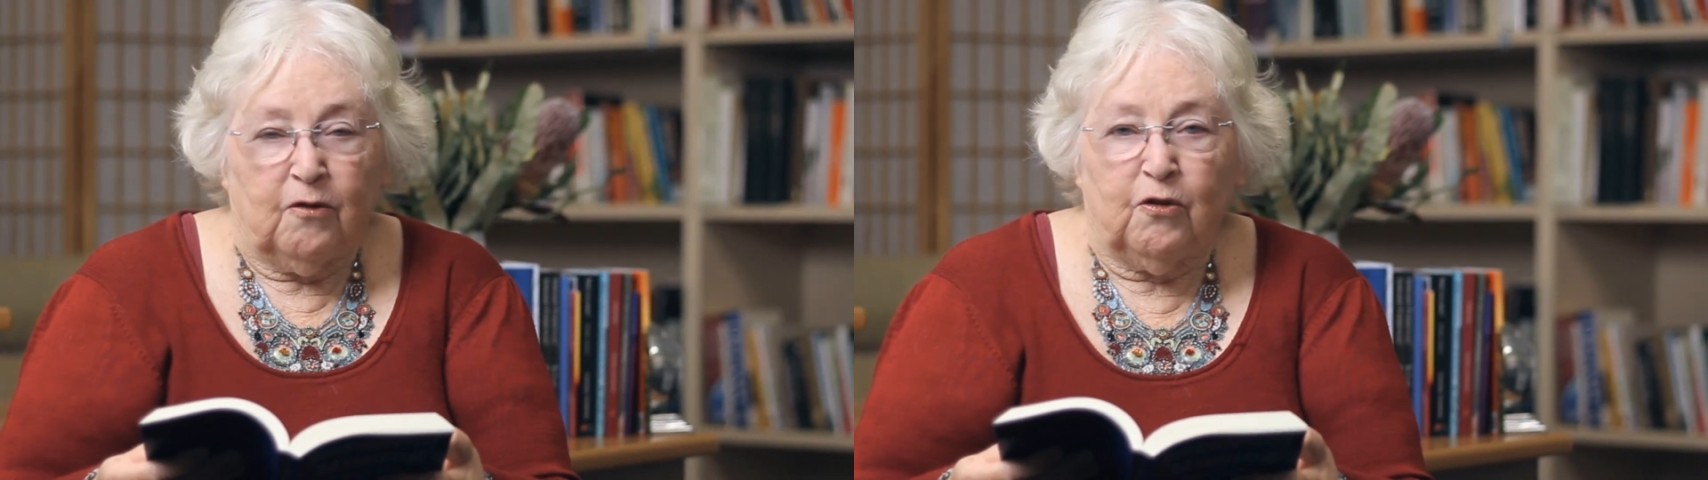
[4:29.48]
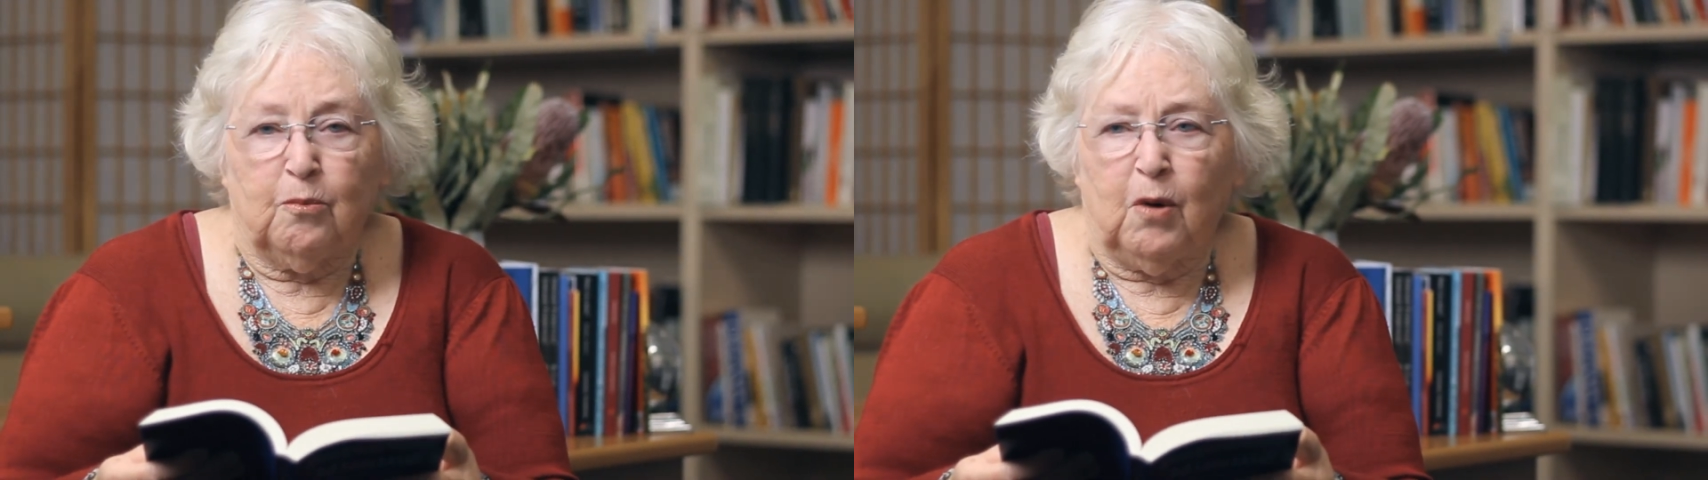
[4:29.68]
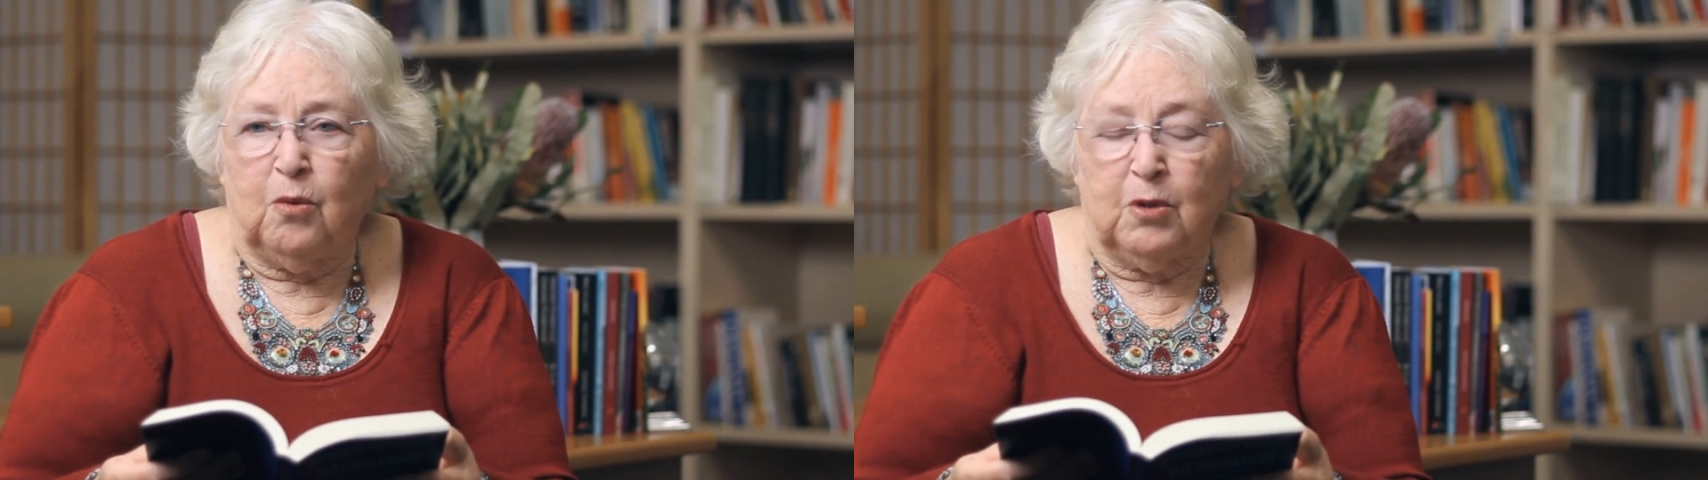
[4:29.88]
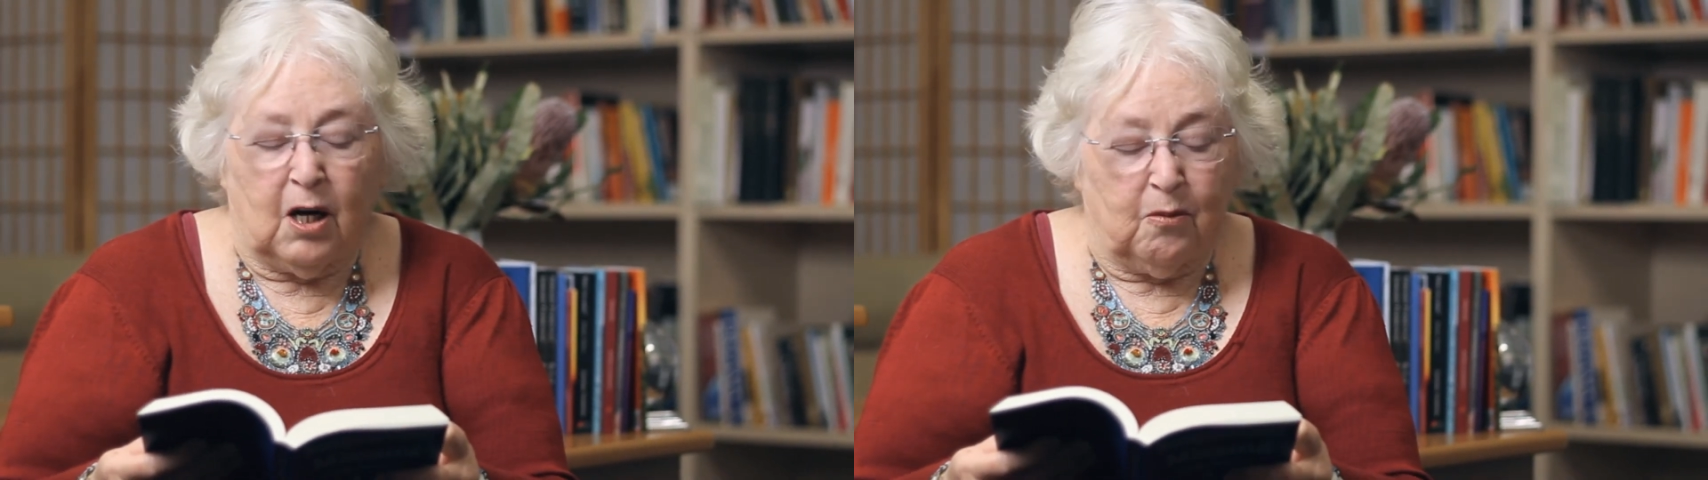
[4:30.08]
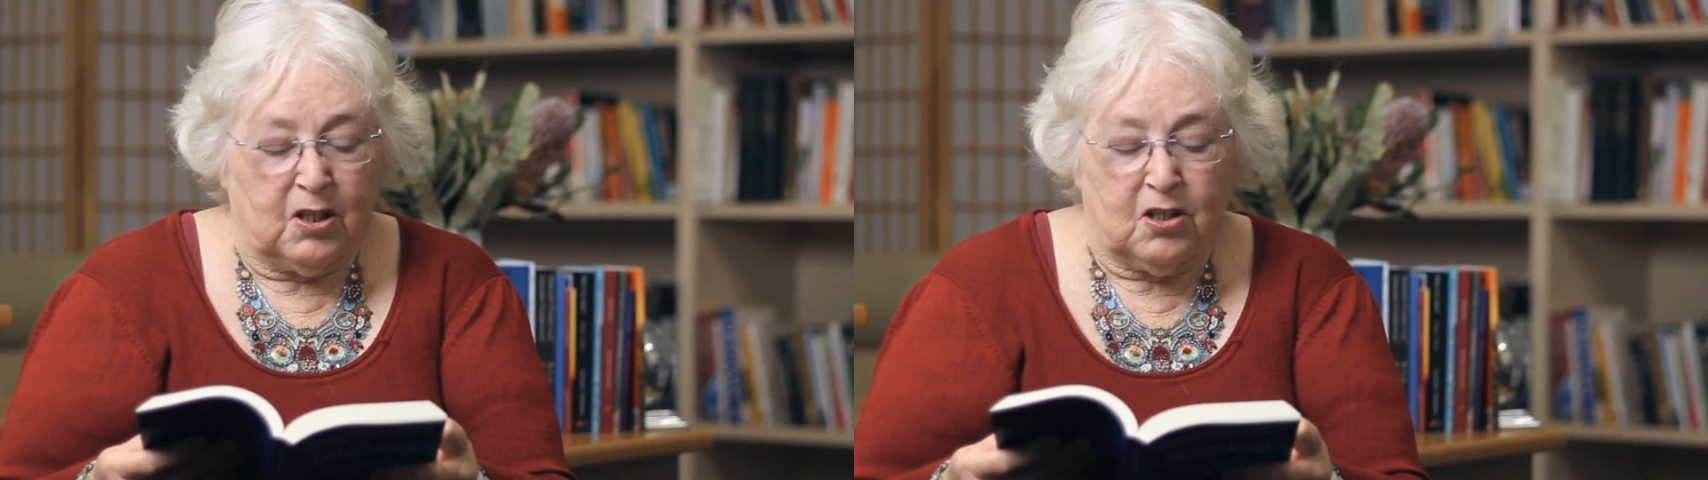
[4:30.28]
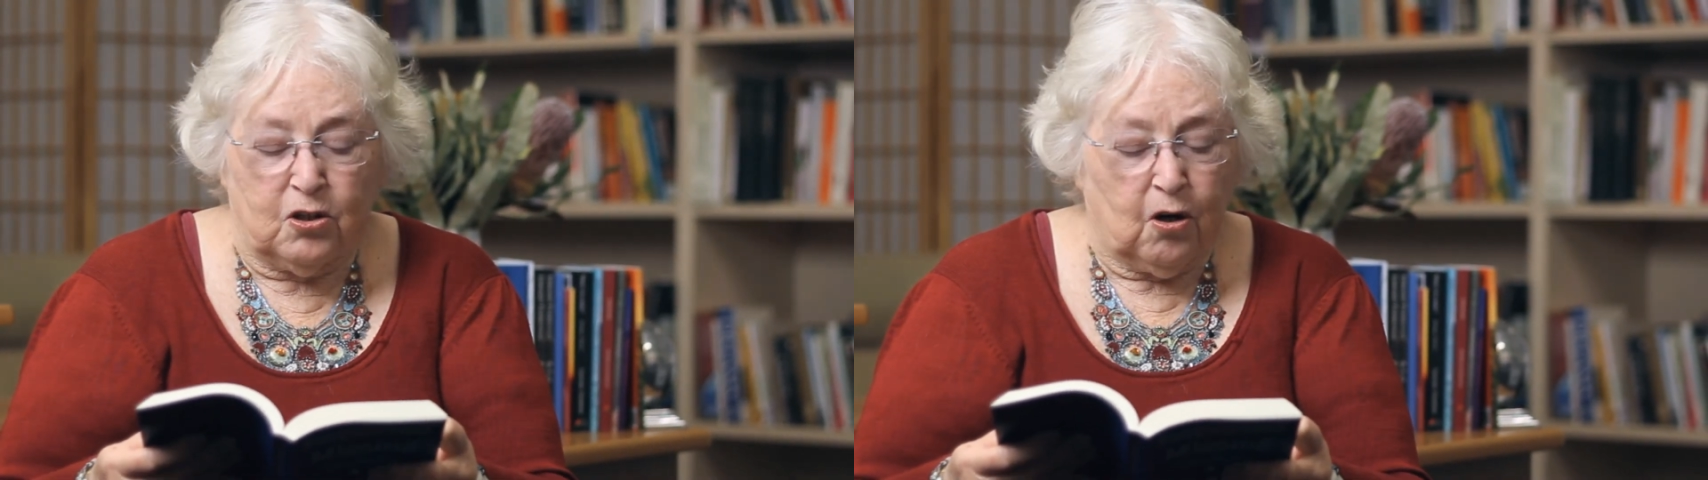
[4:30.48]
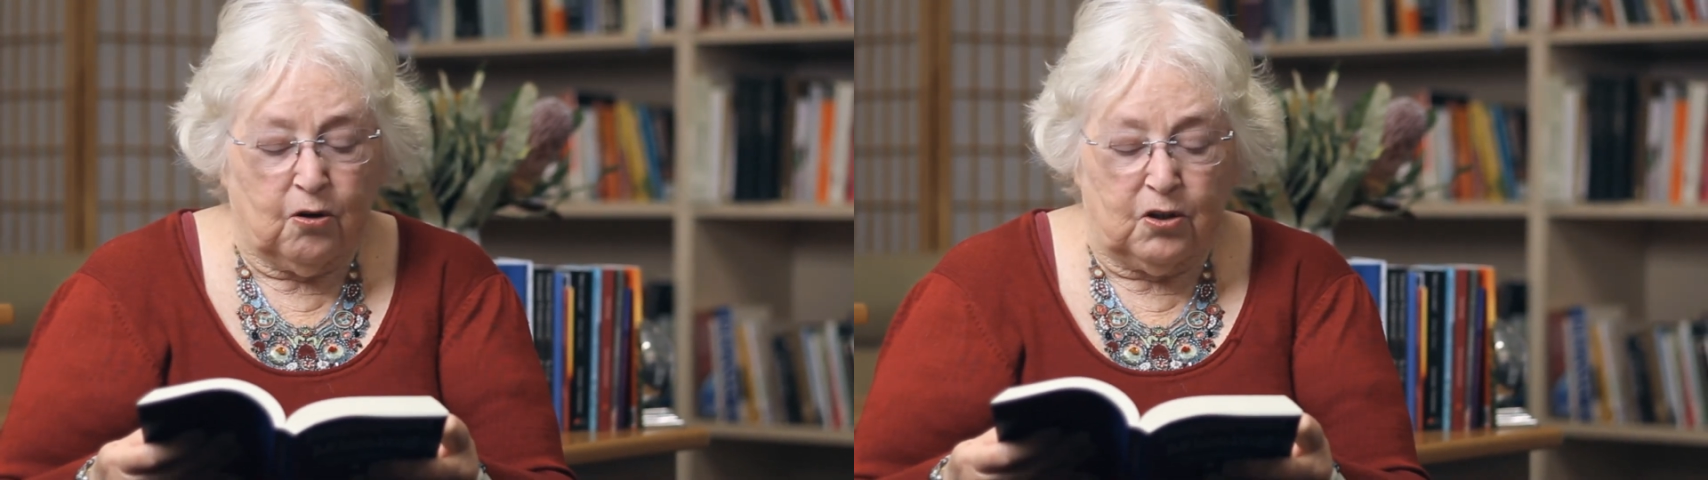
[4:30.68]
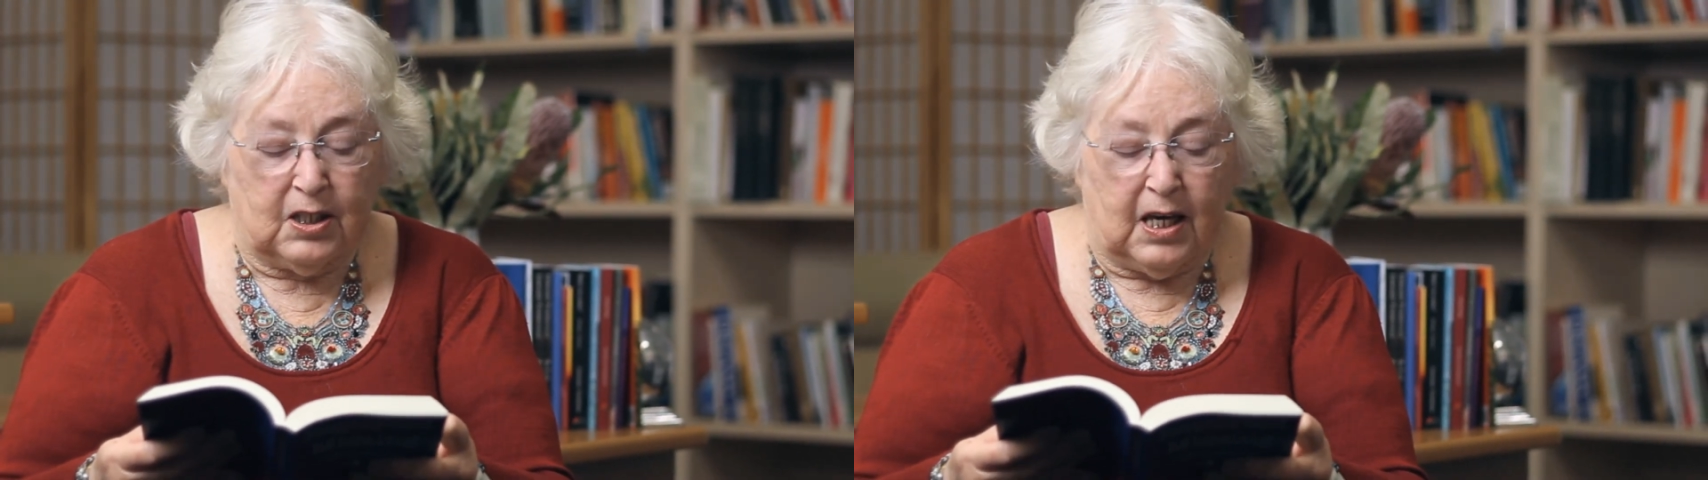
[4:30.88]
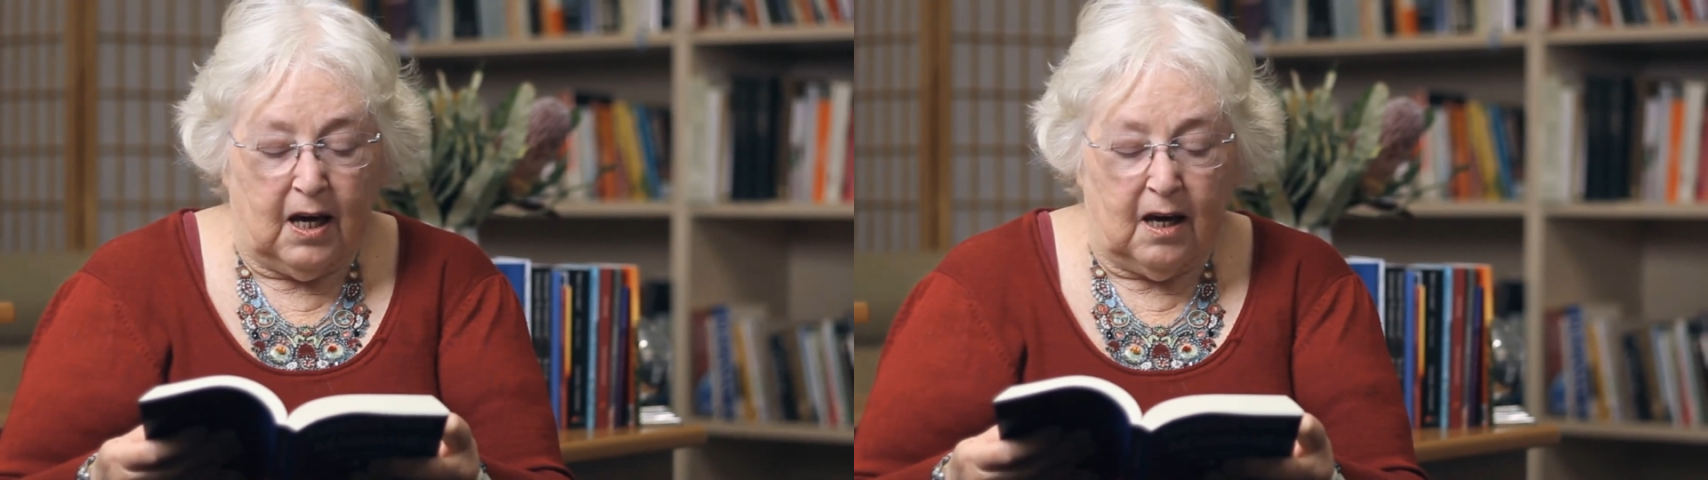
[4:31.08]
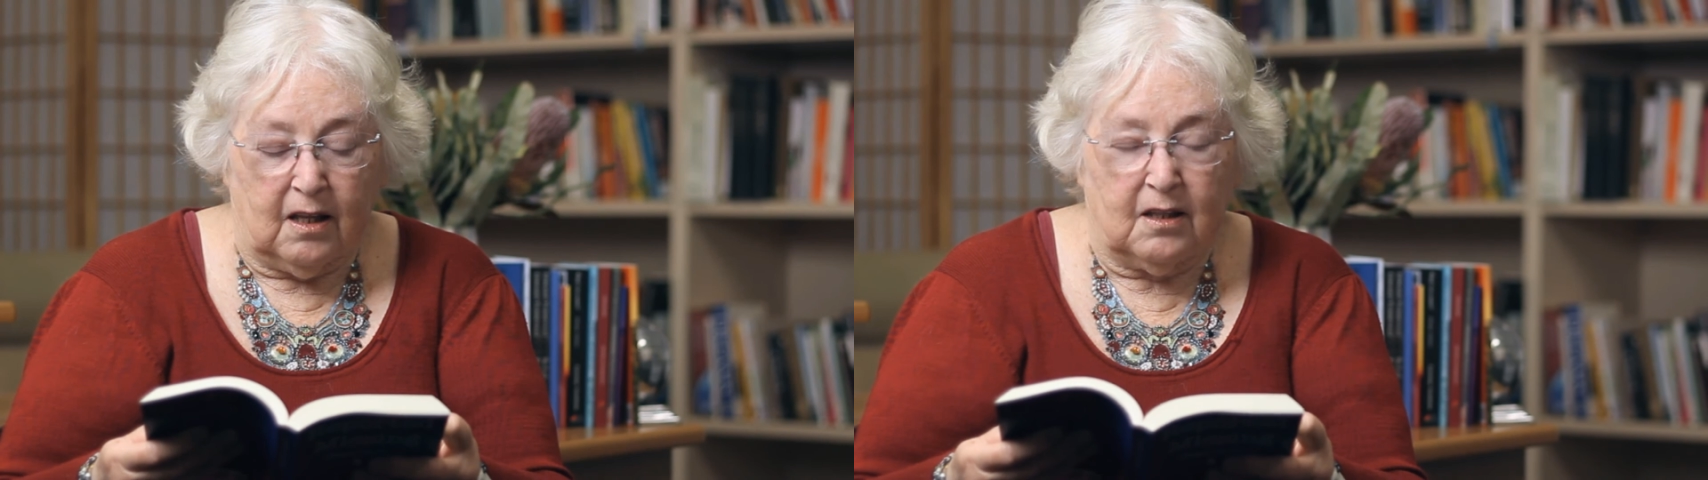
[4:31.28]
For a moment I was so
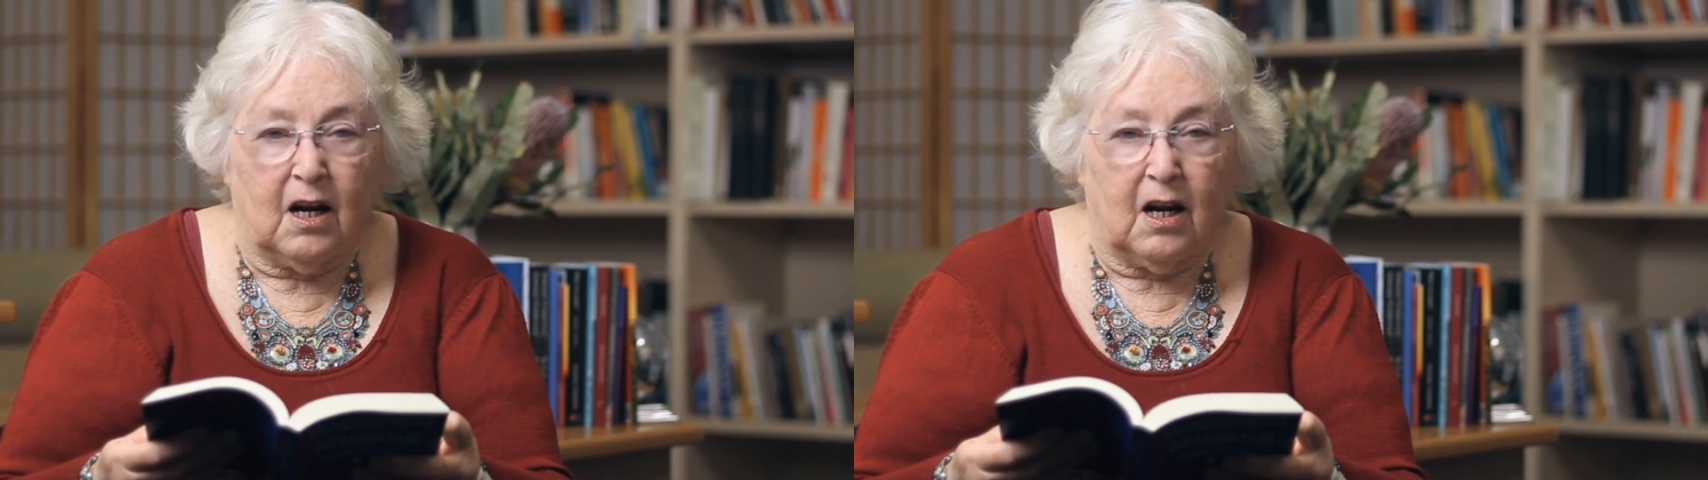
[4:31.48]
scared